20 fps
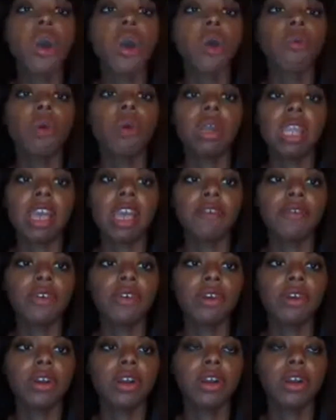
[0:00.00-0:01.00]

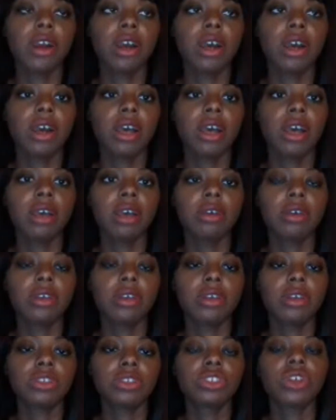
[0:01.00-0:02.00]
whatever
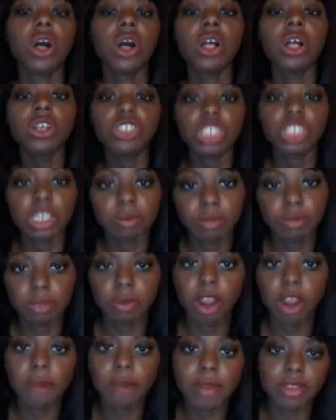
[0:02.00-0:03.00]
scholarship
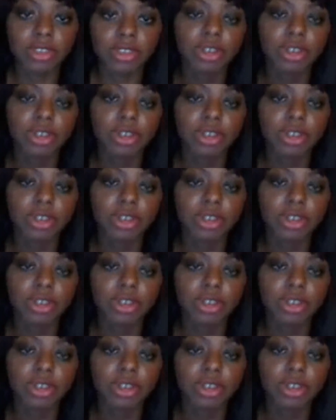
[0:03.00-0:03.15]
departments